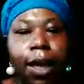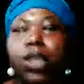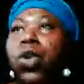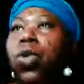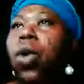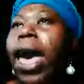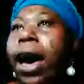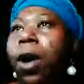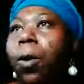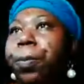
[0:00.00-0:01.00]
You
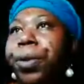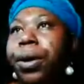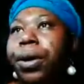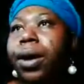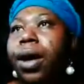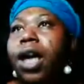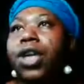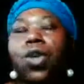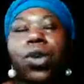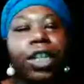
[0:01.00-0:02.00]
help,
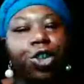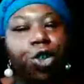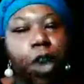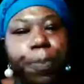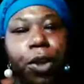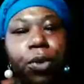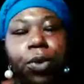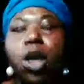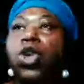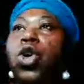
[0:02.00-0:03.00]
you contribute,
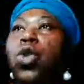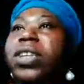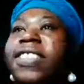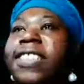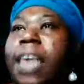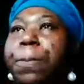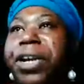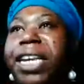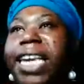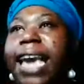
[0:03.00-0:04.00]
you
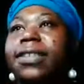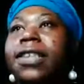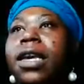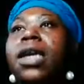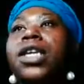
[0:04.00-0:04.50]
reciprocate,